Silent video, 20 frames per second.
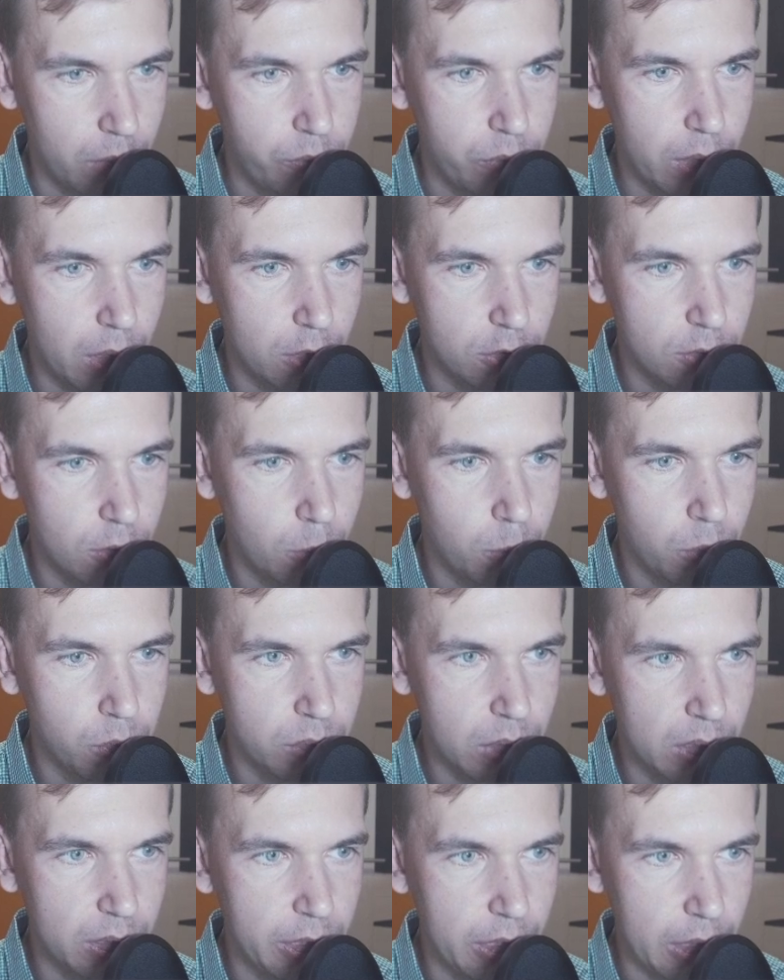we are almost
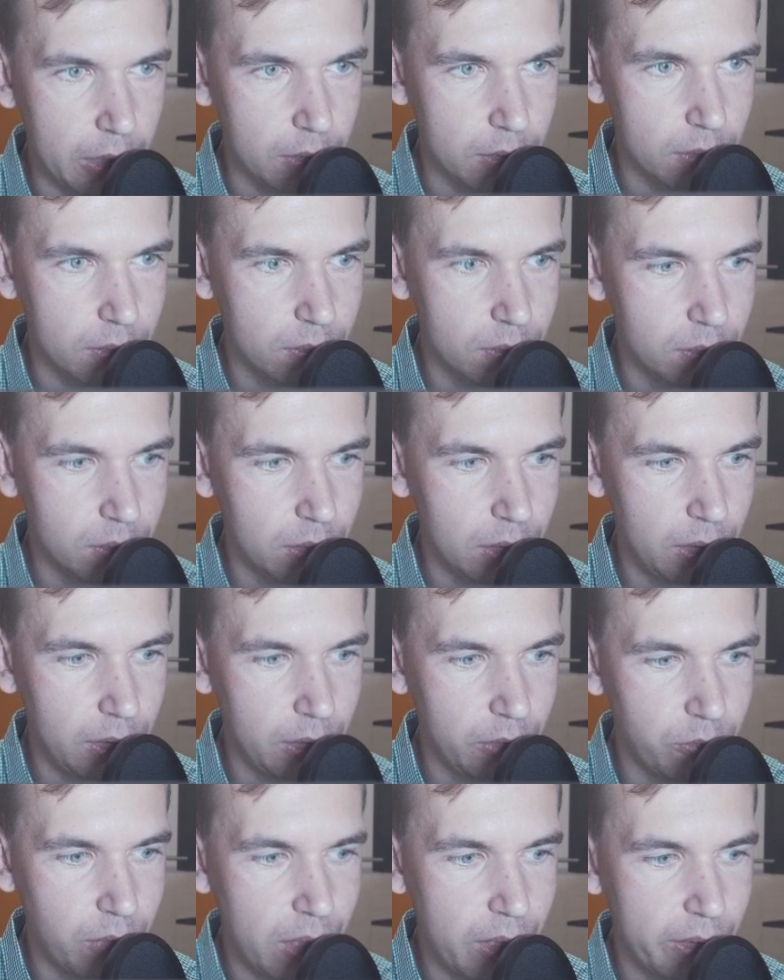at the end. The
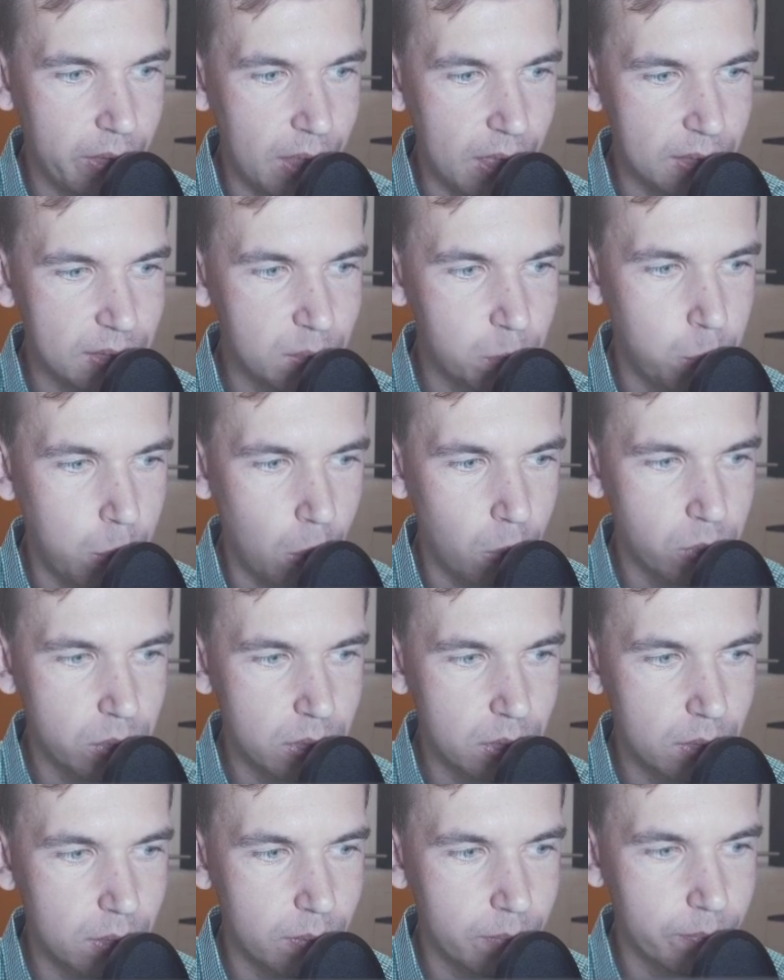very last
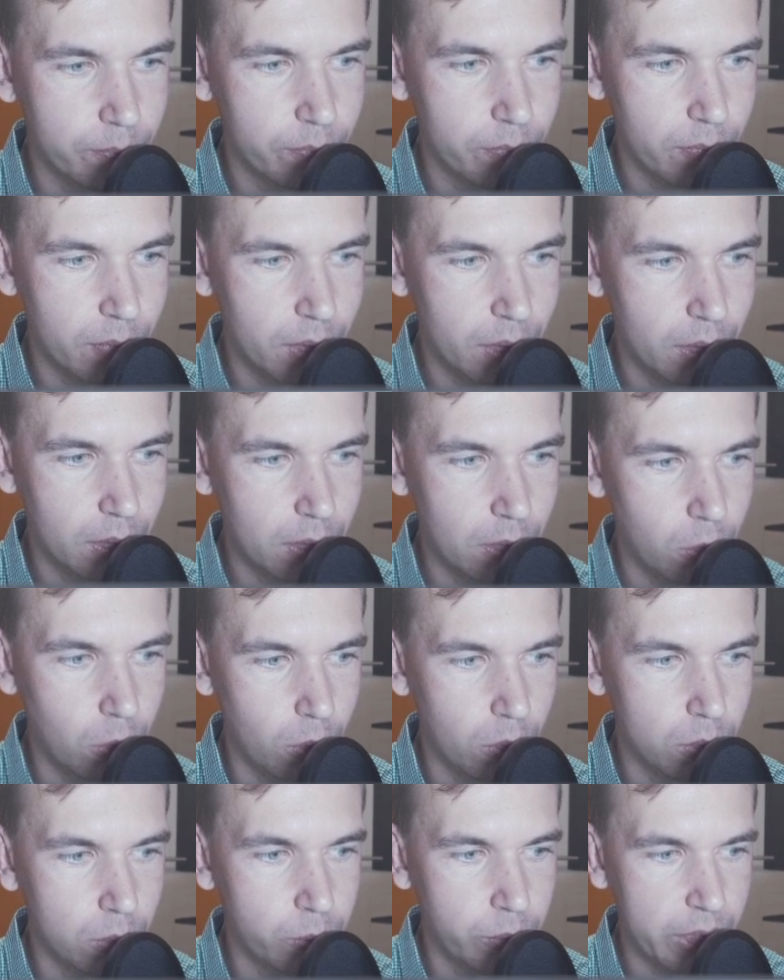post,
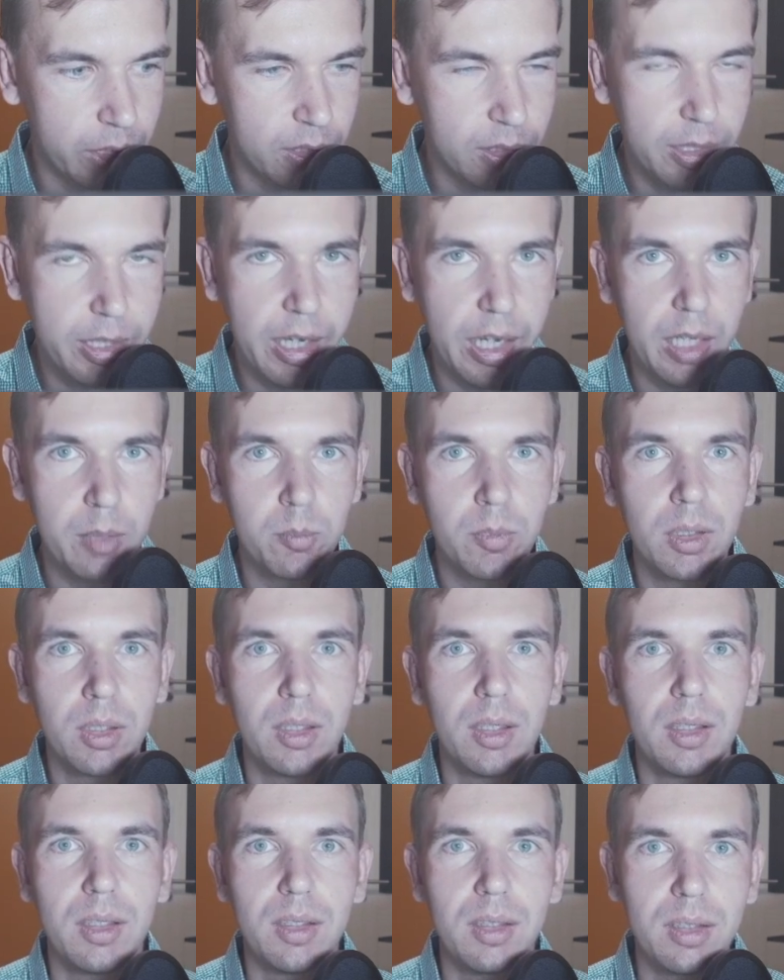called Rigged Game,
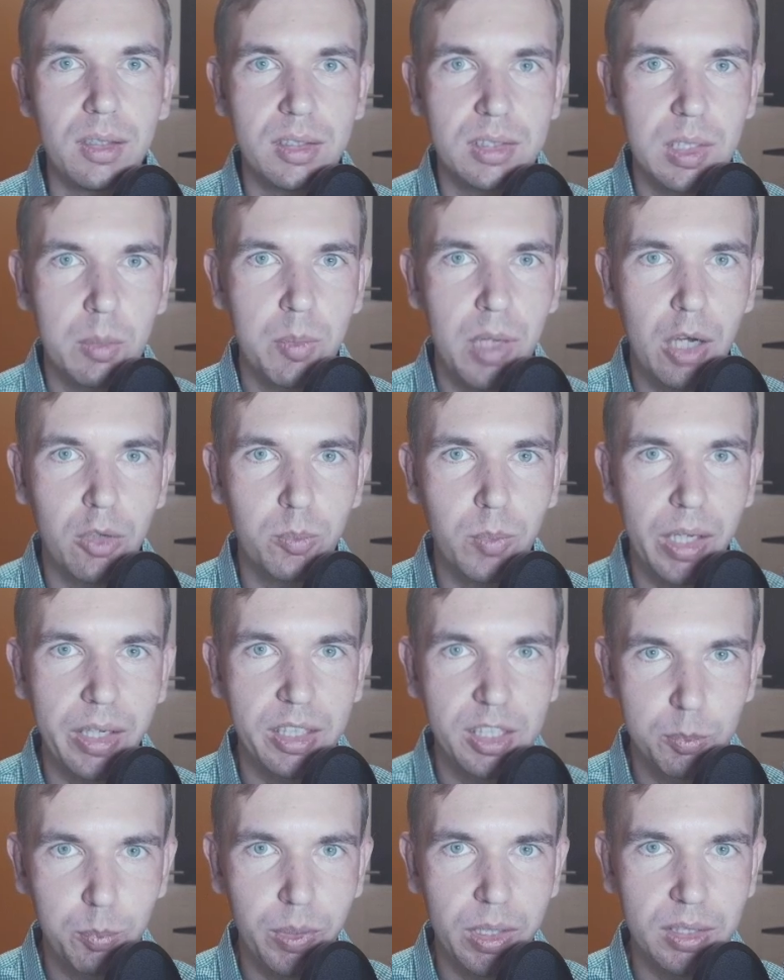is about my
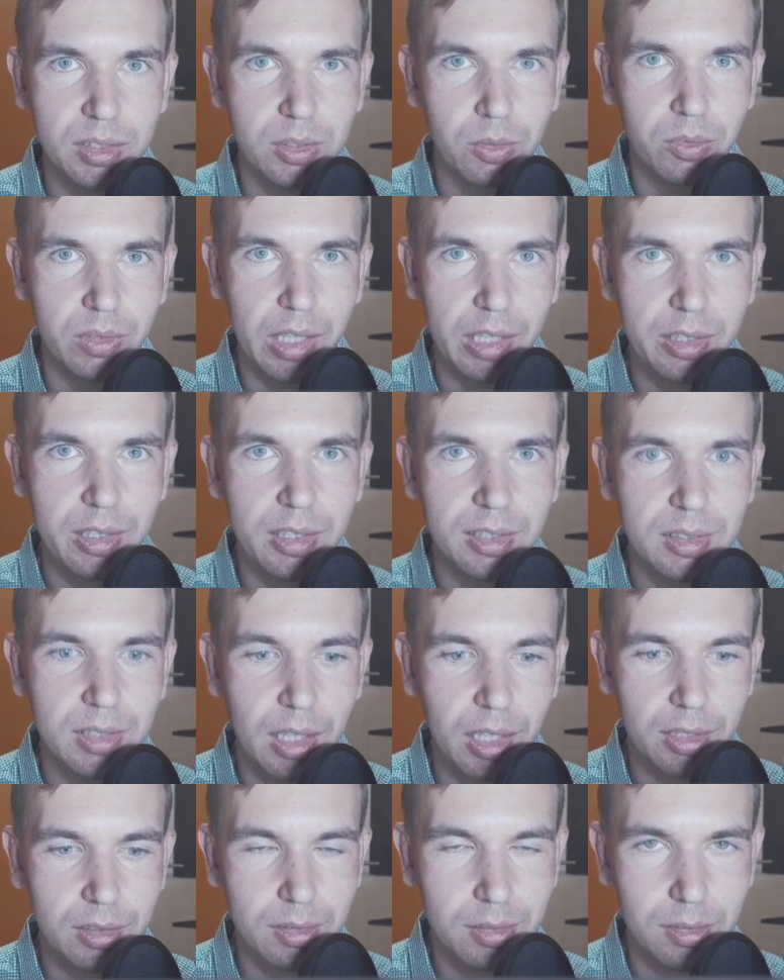experience on dating
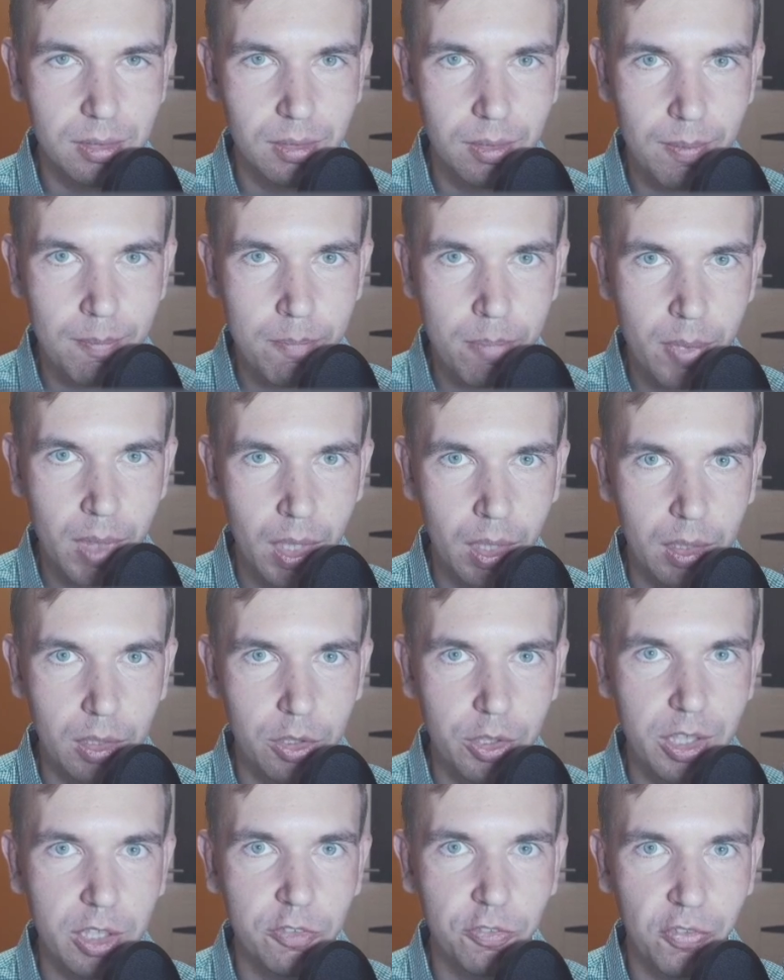sites. You
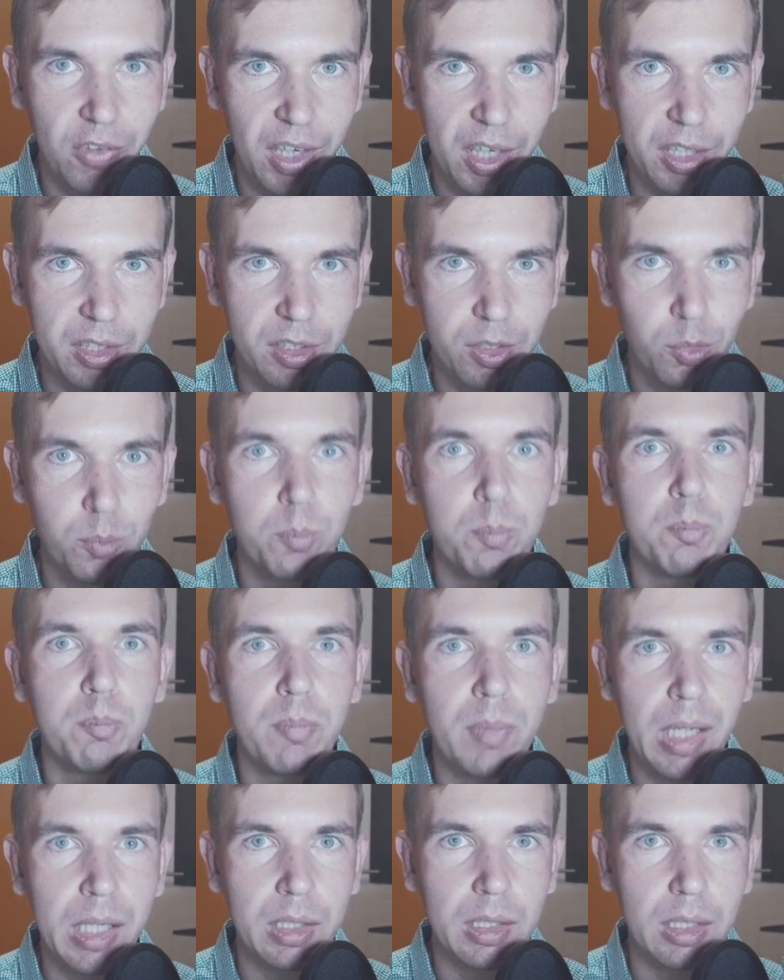can find
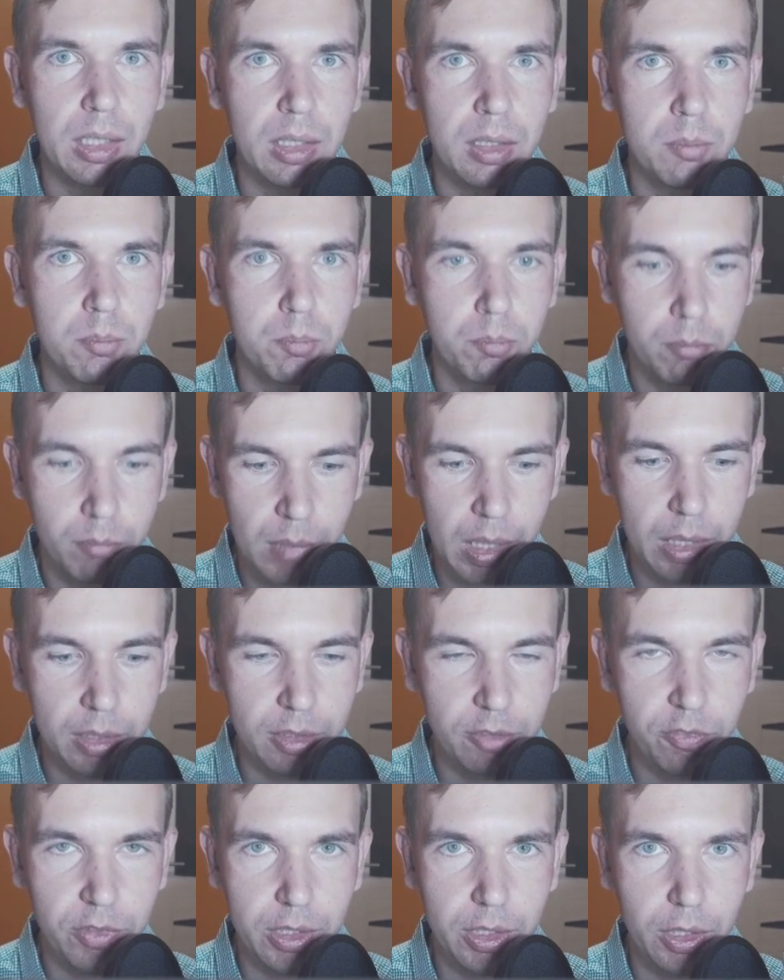many
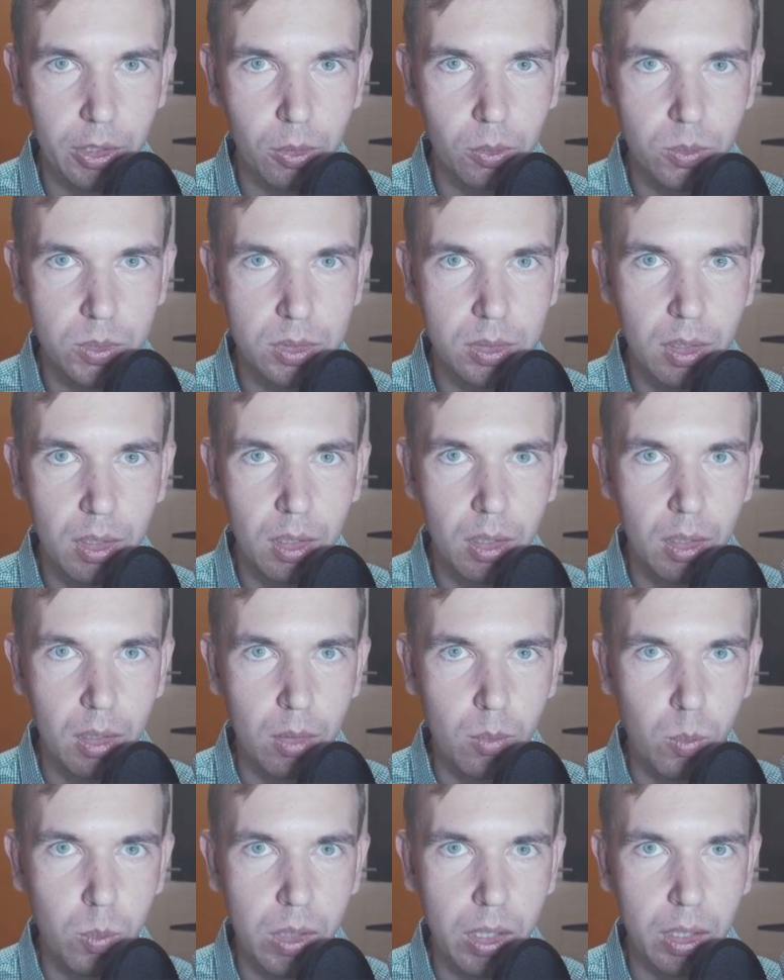videos
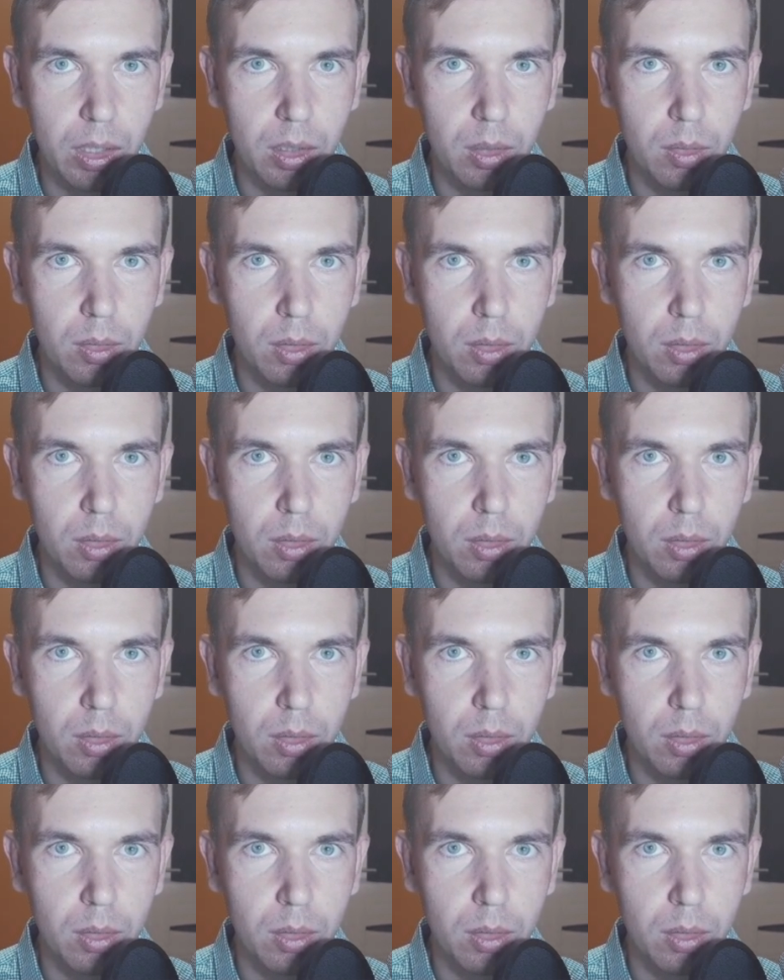where